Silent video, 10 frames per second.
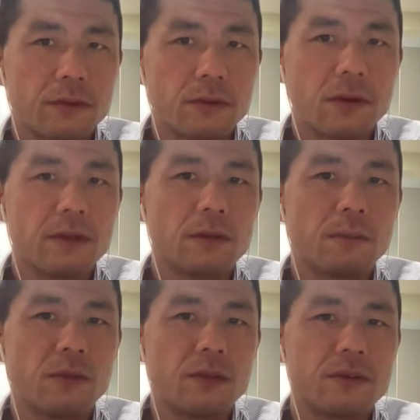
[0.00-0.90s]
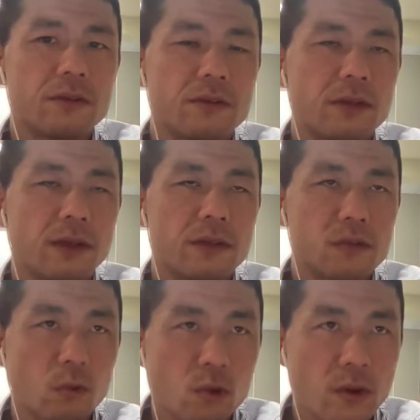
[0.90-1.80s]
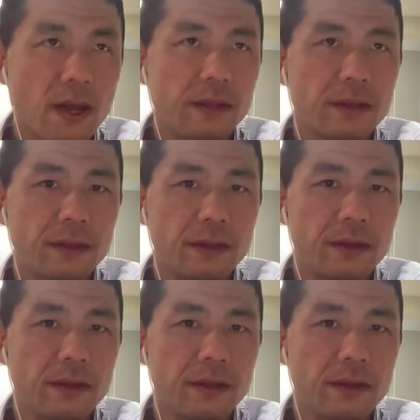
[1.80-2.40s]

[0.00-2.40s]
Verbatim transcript: trend of gender uh, uh,